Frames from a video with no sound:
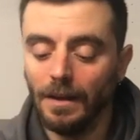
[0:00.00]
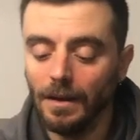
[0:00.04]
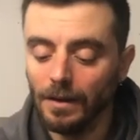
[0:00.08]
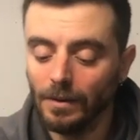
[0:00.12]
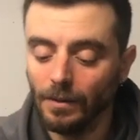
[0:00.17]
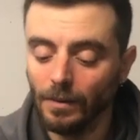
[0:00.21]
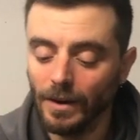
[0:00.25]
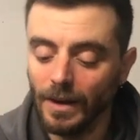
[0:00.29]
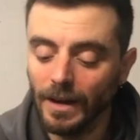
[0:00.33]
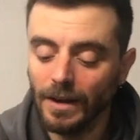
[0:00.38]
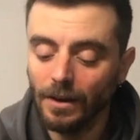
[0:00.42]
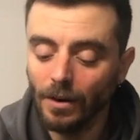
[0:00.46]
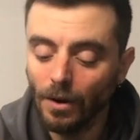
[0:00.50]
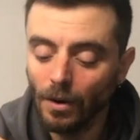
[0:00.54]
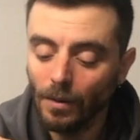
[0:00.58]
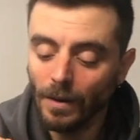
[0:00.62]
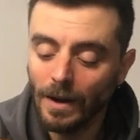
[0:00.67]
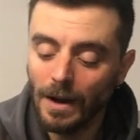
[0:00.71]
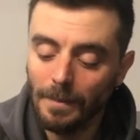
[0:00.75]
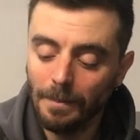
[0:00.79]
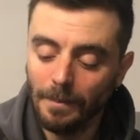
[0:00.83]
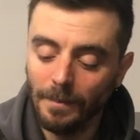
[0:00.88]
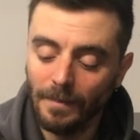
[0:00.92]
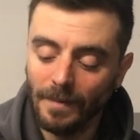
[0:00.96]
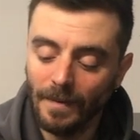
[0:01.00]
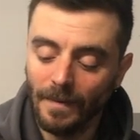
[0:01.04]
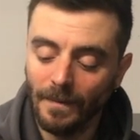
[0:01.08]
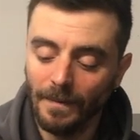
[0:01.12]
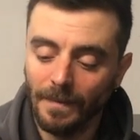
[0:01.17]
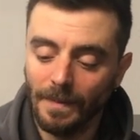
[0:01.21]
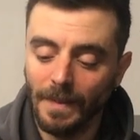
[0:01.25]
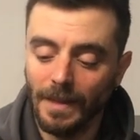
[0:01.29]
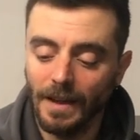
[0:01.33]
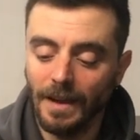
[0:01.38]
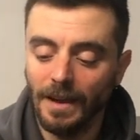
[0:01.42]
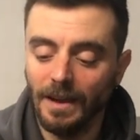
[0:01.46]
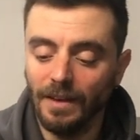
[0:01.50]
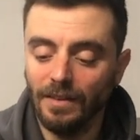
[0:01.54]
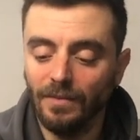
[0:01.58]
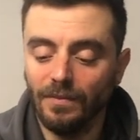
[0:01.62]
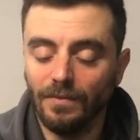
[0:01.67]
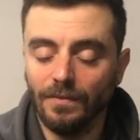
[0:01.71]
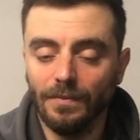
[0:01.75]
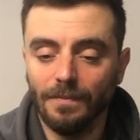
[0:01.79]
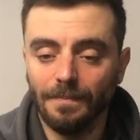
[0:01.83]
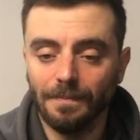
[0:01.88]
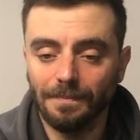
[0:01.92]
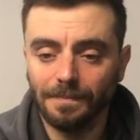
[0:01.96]
When I go up,
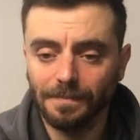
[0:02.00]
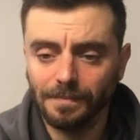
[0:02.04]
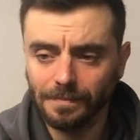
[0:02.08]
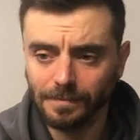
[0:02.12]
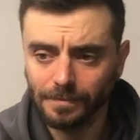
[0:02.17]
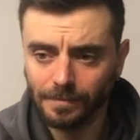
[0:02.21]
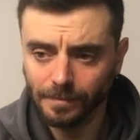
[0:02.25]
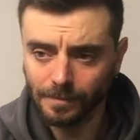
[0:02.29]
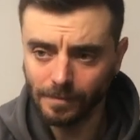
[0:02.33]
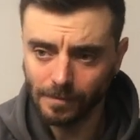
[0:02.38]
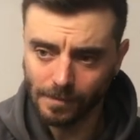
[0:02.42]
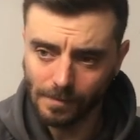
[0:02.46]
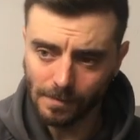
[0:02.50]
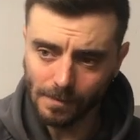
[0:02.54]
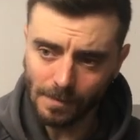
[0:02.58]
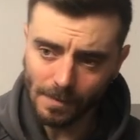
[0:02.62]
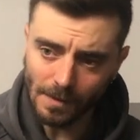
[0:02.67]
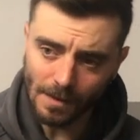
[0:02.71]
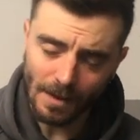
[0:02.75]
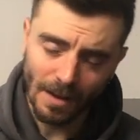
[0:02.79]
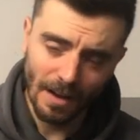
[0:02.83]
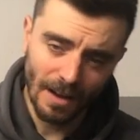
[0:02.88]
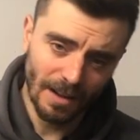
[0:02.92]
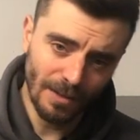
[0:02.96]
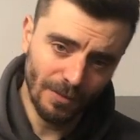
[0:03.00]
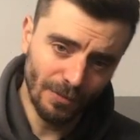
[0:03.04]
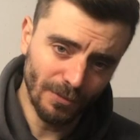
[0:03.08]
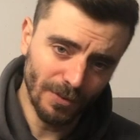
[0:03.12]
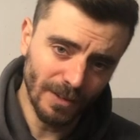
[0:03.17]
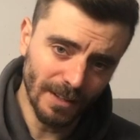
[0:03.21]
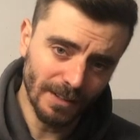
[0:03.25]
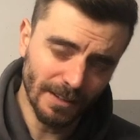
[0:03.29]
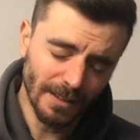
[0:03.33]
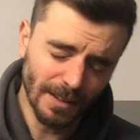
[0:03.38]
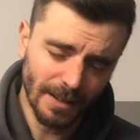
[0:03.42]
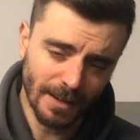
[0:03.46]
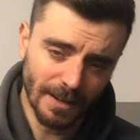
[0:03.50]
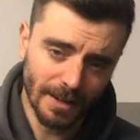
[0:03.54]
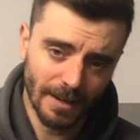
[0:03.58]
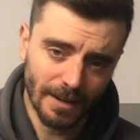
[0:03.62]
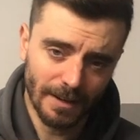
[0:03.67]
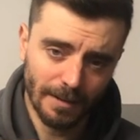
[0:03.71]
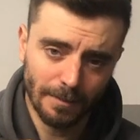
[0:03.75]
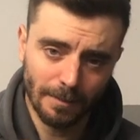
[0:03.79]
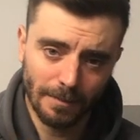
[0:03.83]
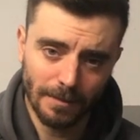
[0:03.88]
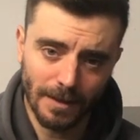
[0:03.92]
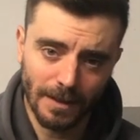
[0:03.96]
I feel the
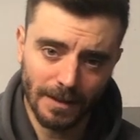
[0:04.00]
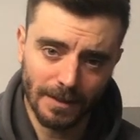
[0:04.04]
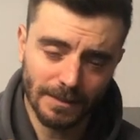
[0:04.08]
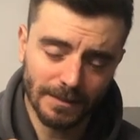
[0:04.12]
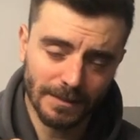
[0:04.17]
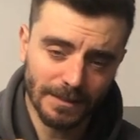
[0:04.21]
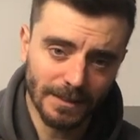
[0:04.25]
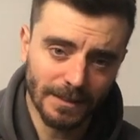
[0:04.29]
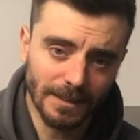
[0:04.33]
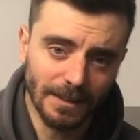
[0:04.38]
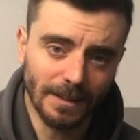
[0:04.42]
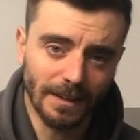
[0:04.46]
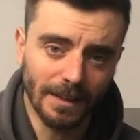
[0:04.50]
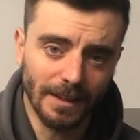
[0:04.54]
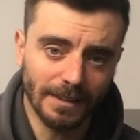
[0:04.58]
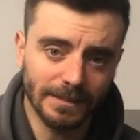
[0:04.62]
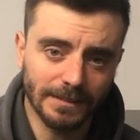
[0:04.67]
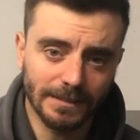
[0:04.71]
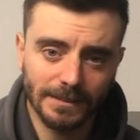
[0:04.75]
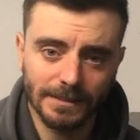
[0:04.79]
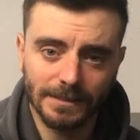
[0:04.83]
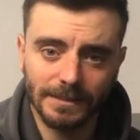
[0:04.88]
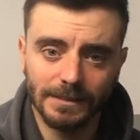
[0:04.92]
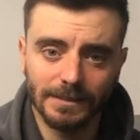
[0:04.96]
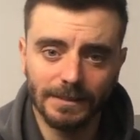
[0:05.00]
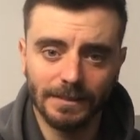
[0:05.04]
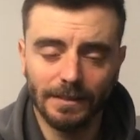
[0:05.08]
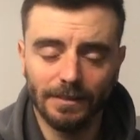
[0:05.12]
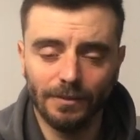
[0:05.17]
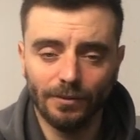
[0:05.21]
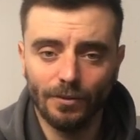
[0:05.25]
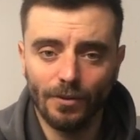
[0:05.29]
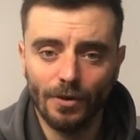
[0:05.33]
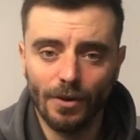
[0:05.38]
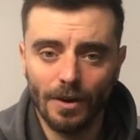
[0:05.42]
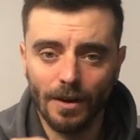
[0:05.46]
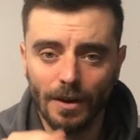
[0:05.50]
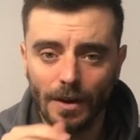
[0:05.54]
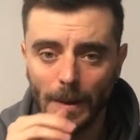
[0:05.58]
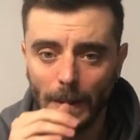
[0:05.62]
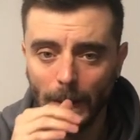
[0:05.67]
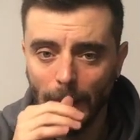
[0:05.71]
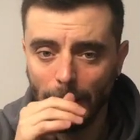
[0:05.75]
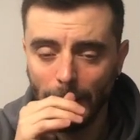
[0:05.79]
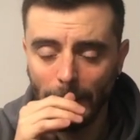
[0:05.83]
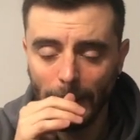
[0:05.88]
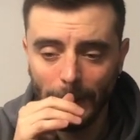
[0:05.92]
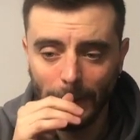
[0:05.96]
car balancing less in front.
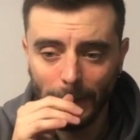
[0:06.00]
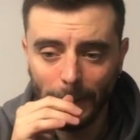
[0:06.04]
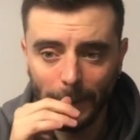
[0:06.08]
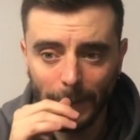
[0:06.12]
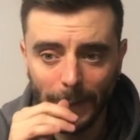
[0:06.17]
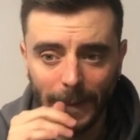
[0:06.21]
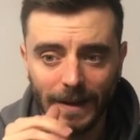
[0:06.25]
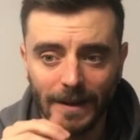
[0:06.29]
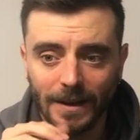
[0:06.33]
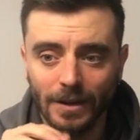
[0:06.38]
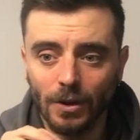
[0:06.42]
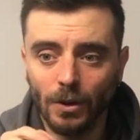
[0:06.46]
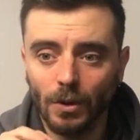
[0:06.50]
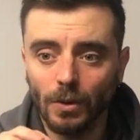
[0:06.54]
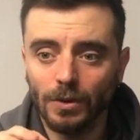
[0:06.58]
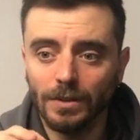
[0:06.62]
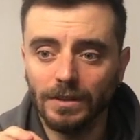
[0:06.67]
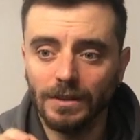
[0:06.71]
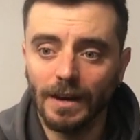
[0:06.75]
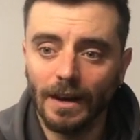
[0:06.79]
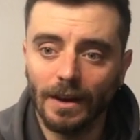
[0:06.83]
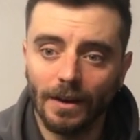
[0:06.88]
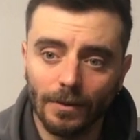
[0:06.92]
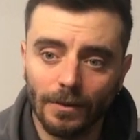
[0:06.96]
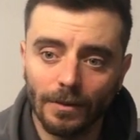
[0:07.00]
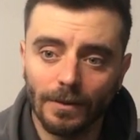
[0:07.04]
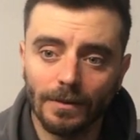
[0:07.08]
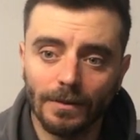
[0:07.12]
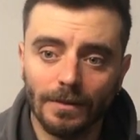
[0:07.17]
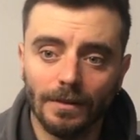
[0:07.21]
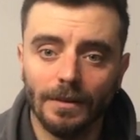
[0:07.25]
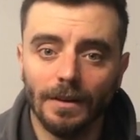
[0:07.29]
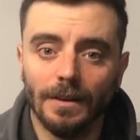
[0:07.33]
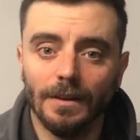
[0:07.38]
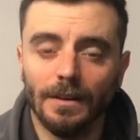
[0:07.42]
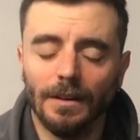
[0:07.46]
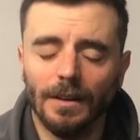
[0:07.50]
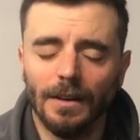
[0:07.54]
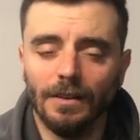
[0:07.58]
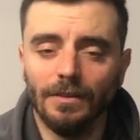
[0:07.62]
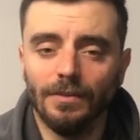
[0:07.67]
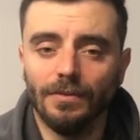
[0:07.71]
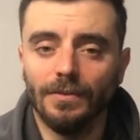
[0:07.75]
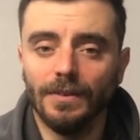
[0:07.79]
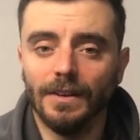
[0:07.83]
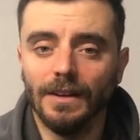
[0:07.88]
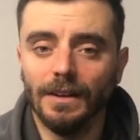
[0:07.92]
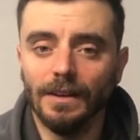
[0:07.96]
When I go down, I
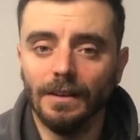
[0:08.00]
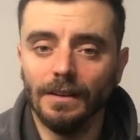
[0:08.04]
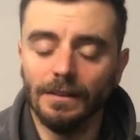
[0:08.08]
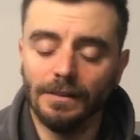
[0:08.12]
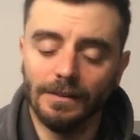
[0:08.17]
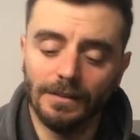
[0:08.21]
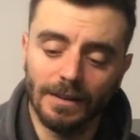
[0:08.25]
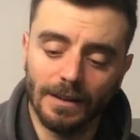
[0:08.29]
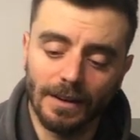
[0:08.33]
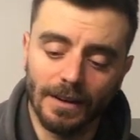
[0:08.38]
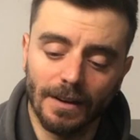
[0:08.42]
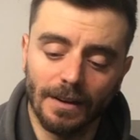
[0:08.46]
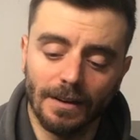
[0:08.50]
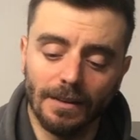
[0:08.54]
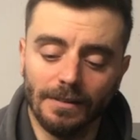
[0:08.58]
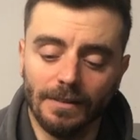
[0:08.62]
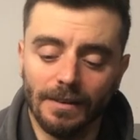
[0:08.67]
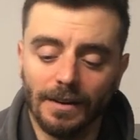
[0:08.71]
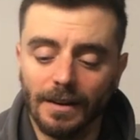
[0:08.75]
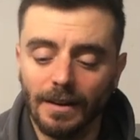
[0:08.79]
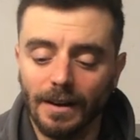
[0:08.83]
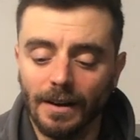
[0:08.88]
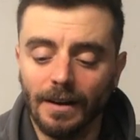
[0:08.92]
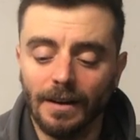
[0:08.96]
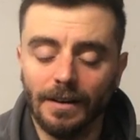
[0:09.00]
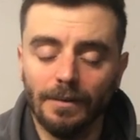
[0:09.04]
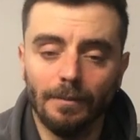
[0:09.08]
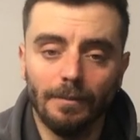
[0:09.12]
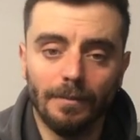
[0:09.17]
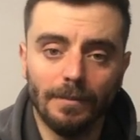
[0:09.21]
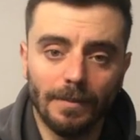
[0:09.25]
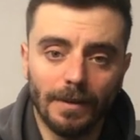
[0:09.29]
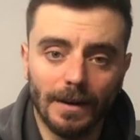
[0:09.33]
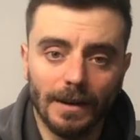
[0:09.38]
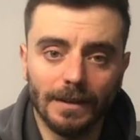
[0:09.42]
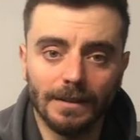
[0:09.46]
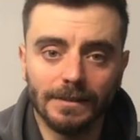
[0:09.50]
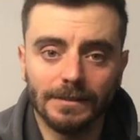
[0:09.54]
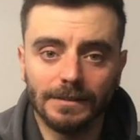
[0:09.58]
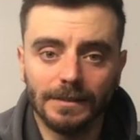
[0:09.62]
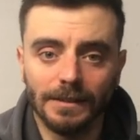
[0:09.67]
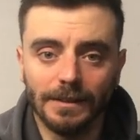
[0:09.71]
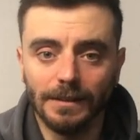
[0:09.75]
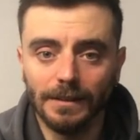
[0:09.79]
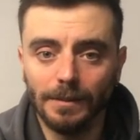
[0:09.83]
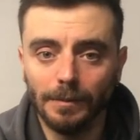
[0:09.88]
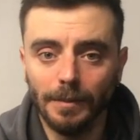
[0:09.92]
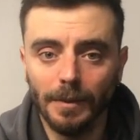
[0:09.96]
feel the car balance a
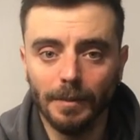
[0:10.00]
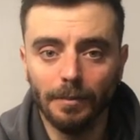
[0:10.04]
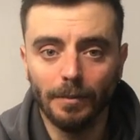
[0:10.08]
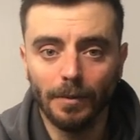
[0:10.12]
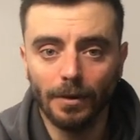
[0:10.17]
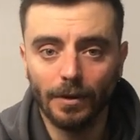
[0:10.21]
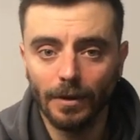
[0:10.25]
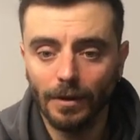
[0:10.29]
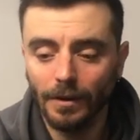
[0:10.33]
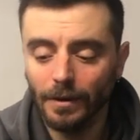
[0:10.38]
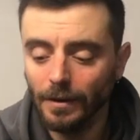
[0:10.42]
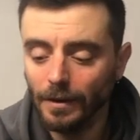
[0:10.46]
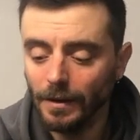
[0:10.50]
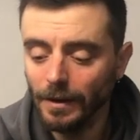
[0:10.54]
little bit more.